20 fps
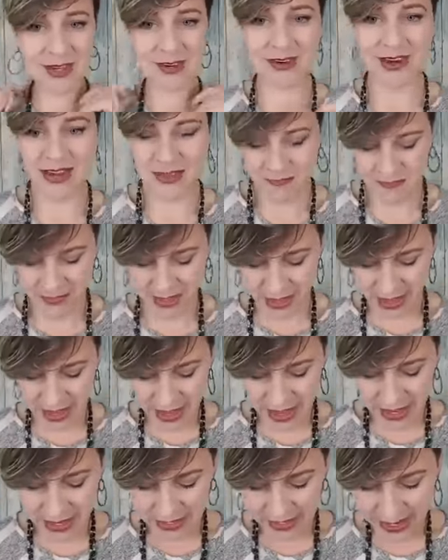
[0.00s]
All right,
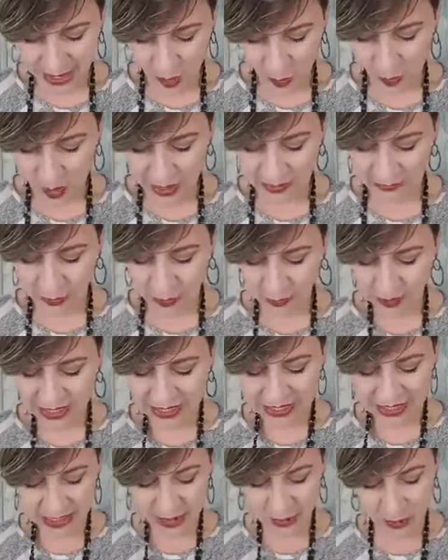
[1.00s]
now one of the
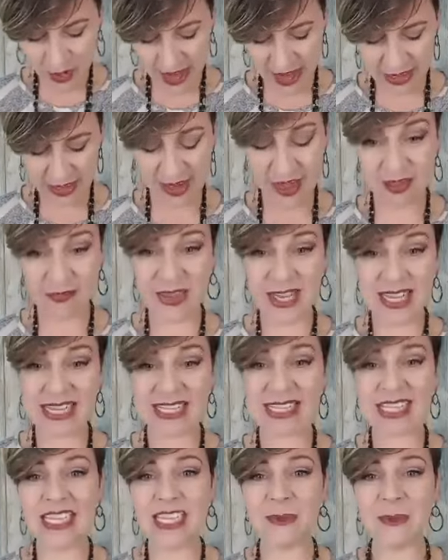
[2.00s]
reasons why I love
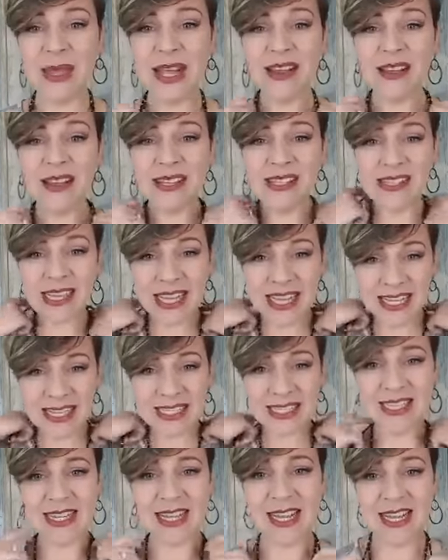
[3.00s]
this is because
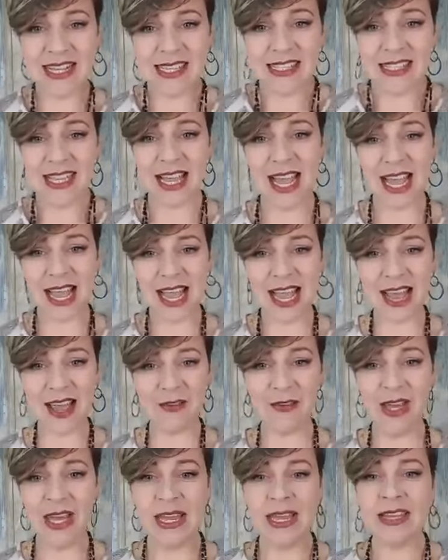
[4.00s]
it does
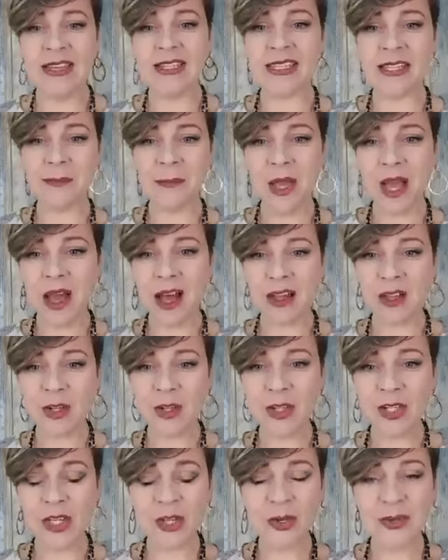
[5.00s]
have some
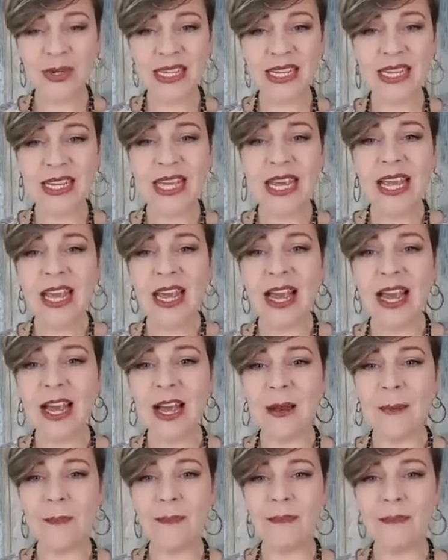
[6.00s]
color to it,
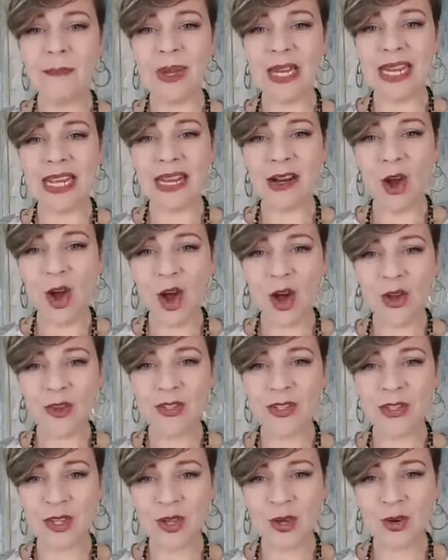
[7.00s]
but it
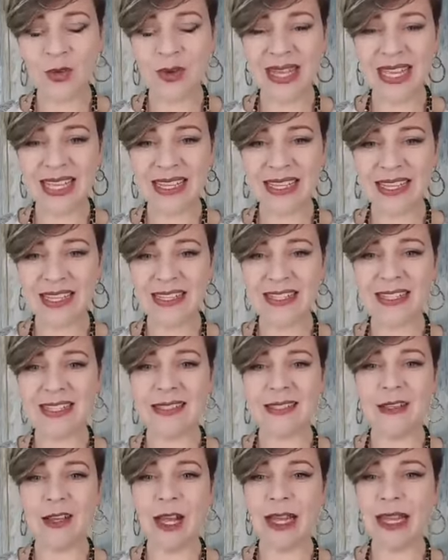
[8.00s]
also
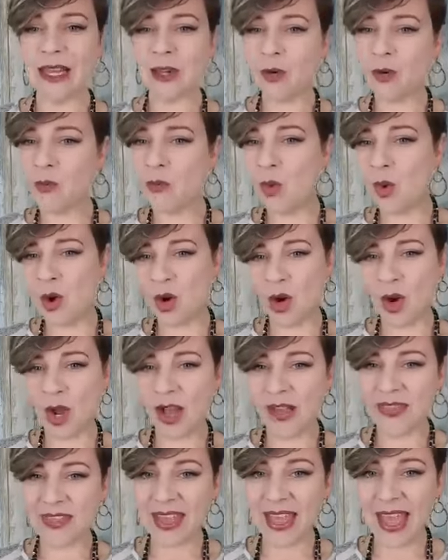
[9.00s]
is a little
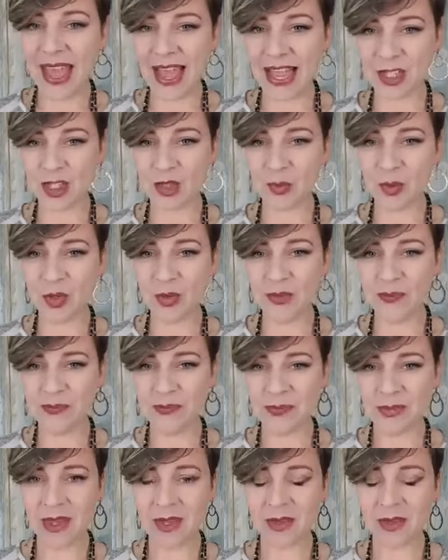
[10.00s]
more on the casual.